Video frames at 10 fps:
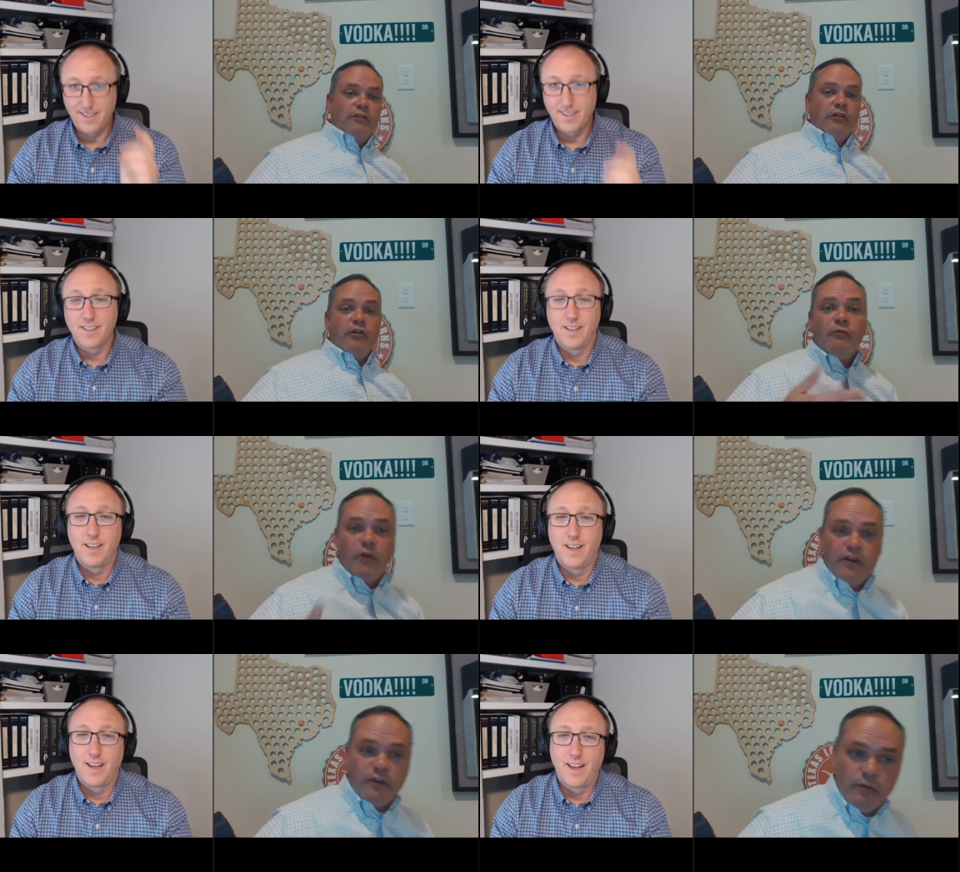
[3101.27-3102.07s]

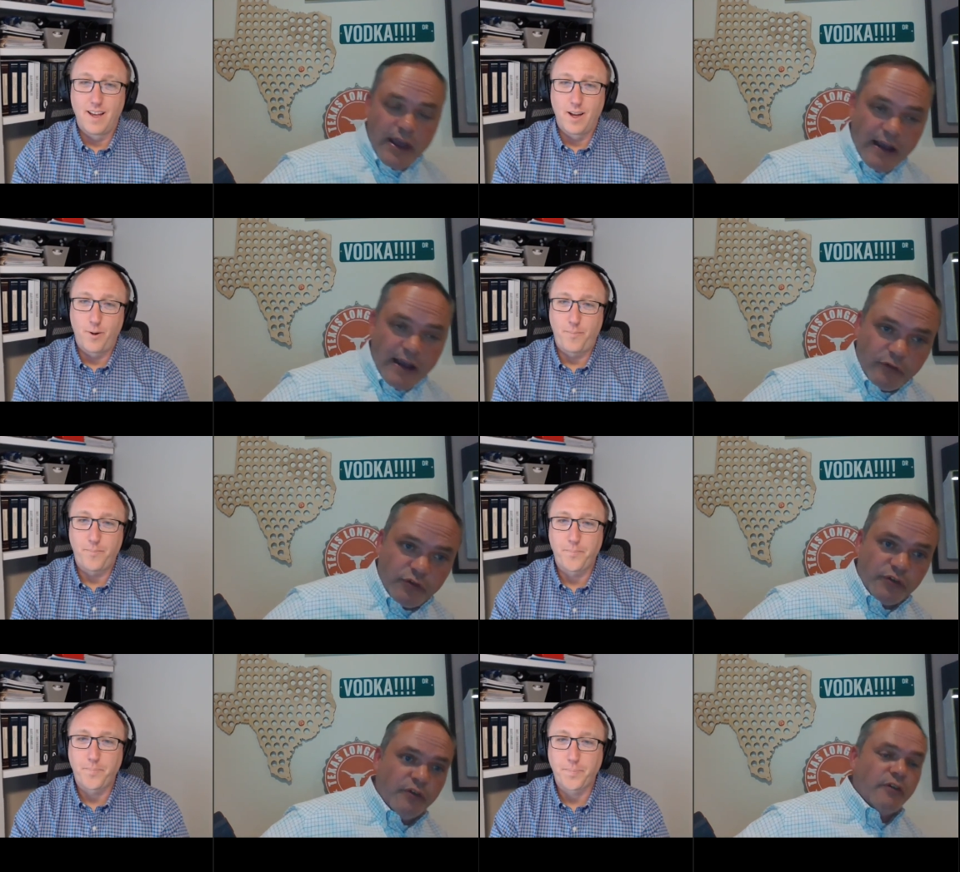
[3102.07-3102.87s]
Speaker 1: Learn what the re
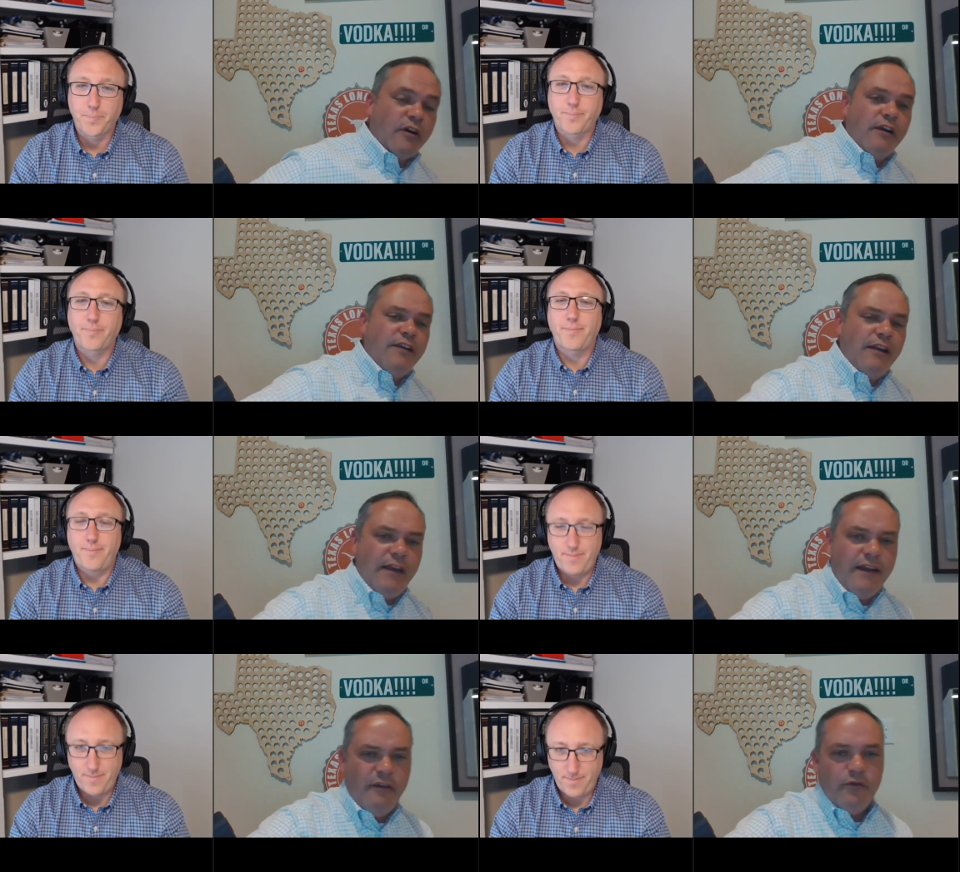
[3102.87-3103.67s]
average return are. And,
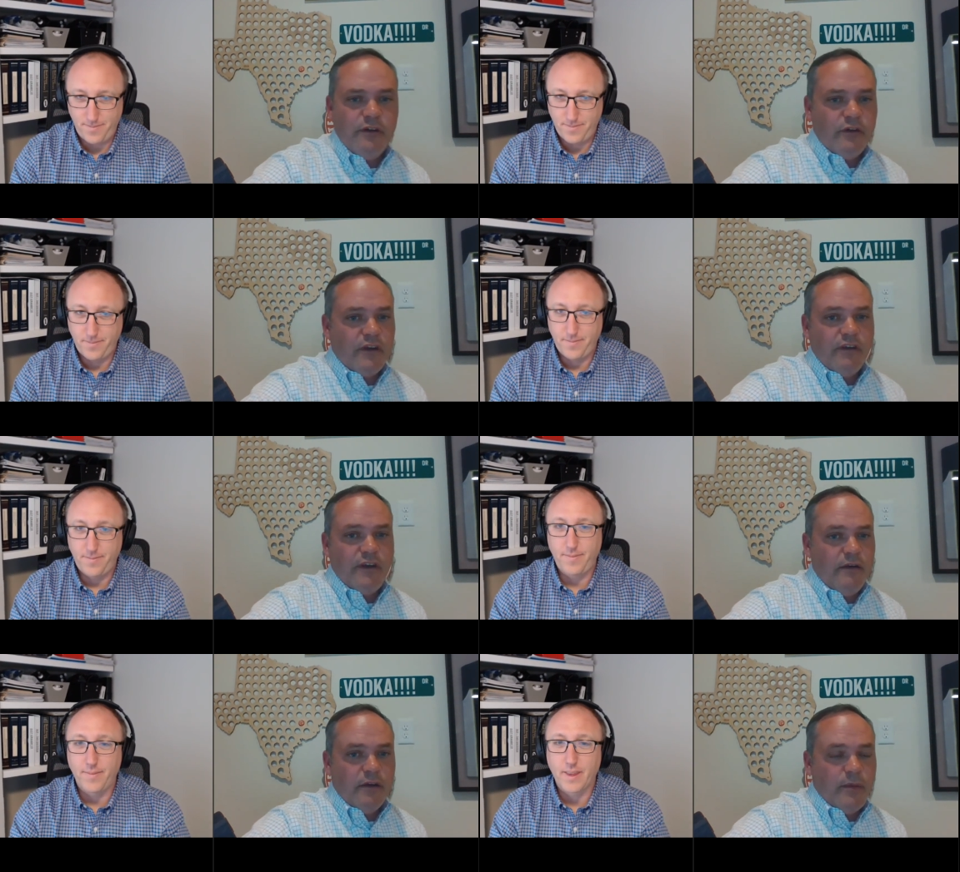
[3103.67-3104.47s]
and a lot of the vendors
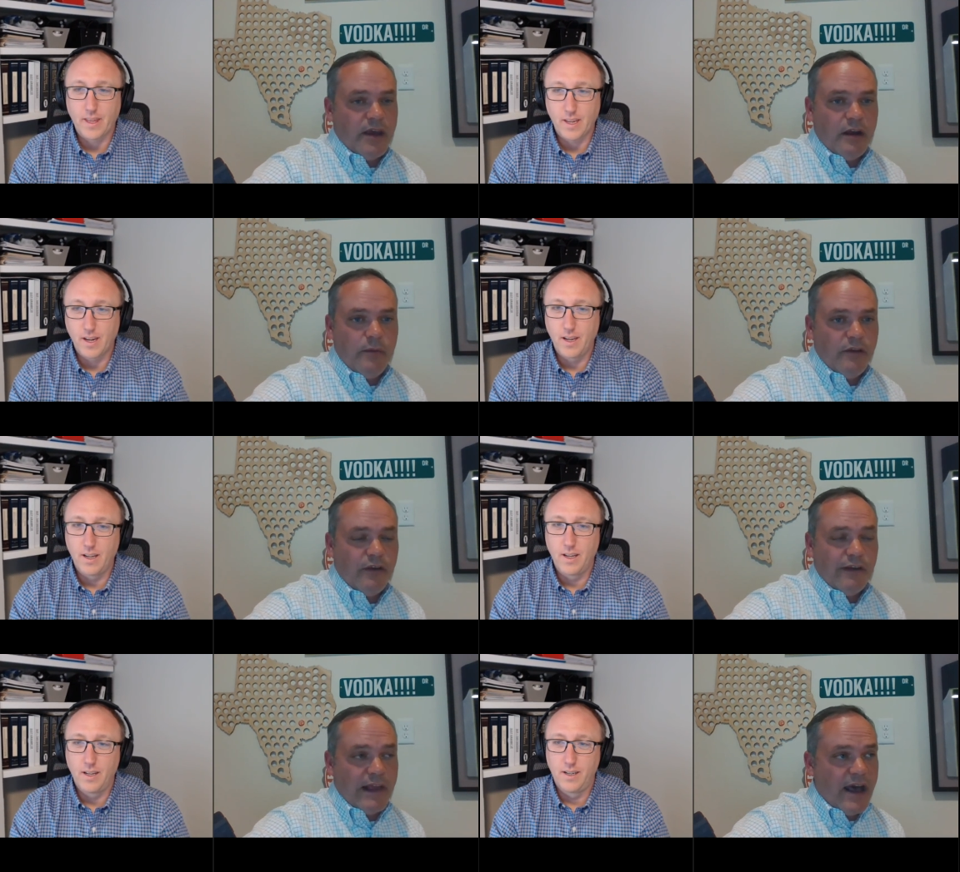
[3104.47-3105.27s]
can tell you, man. I
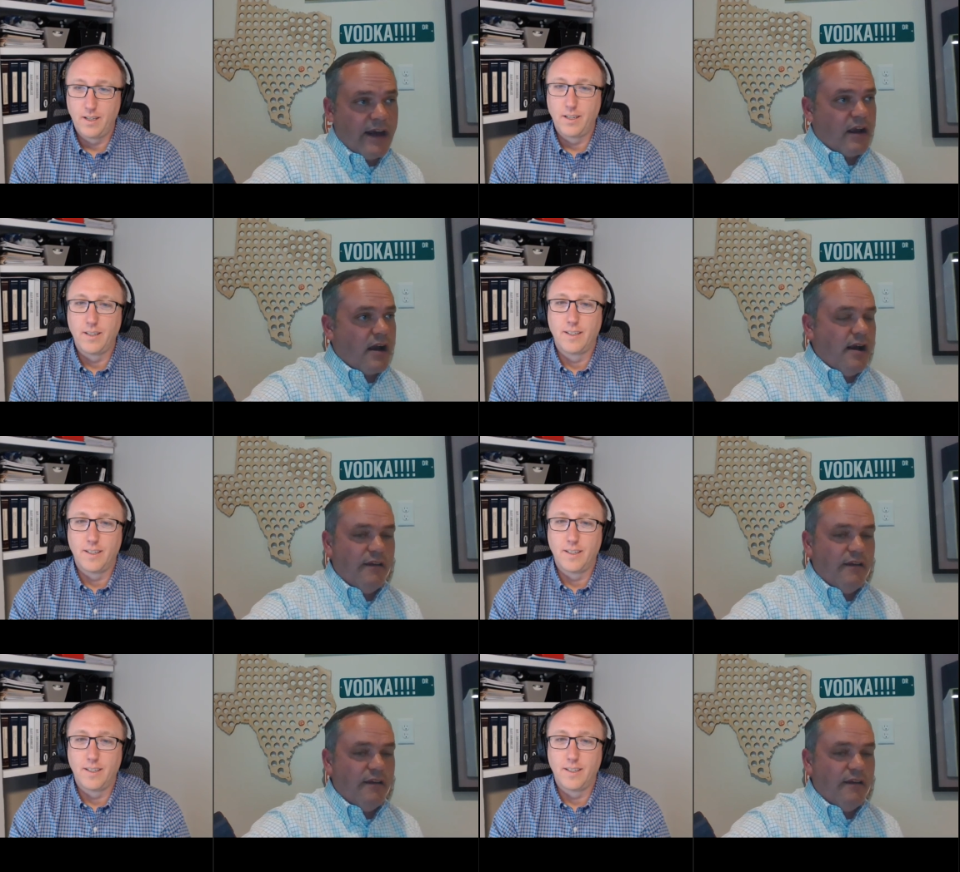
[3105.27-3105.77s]
mean, there's a lot of